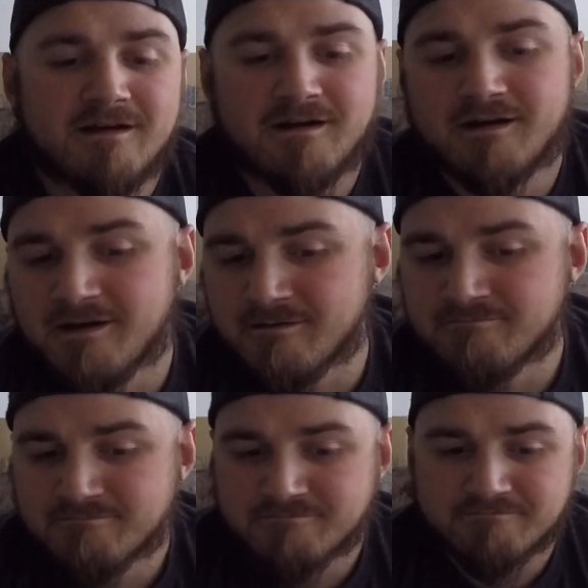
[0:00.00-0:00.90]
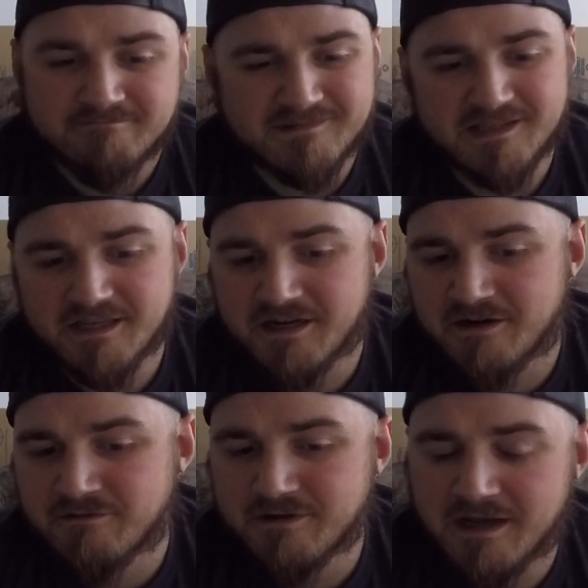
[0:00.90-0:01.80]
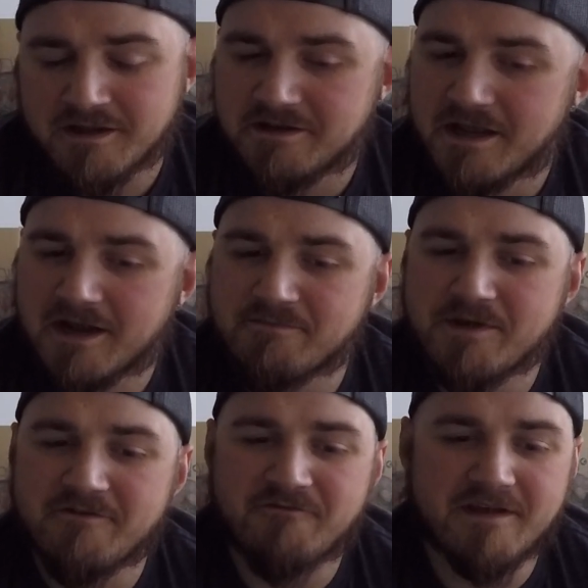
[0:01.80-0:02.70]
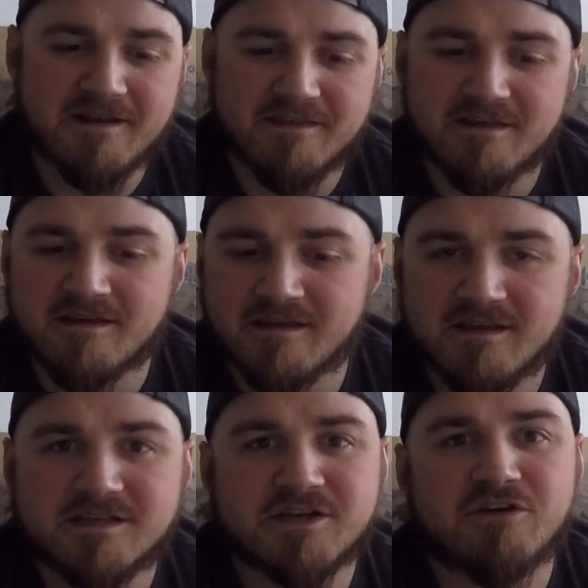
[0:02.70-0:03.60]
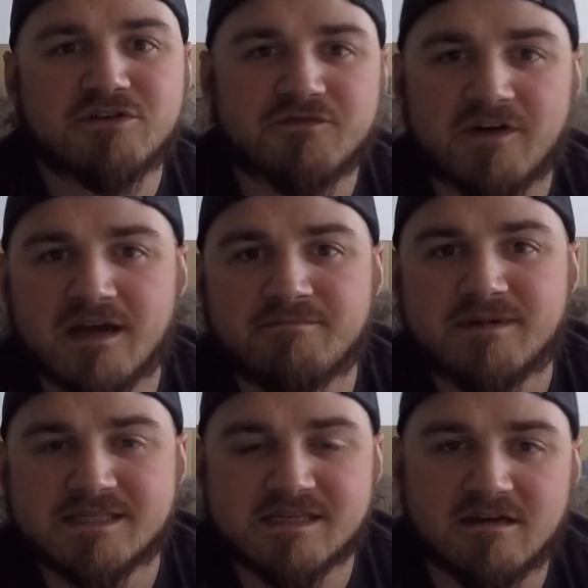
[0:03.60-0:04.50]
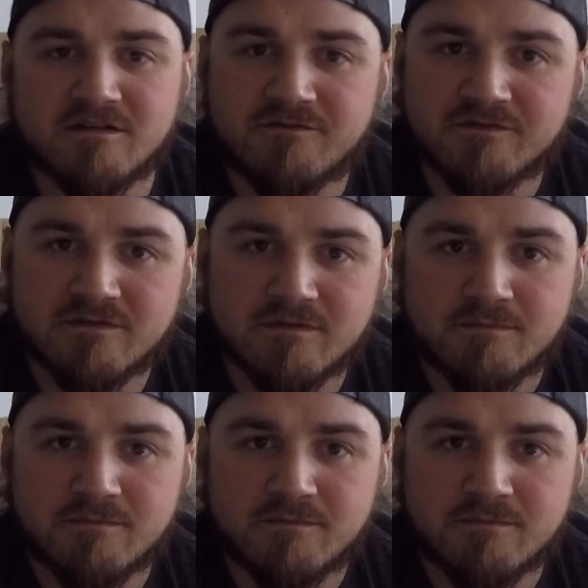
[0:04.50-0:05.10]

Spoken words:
Not a big fan of the East Coast vibe myself.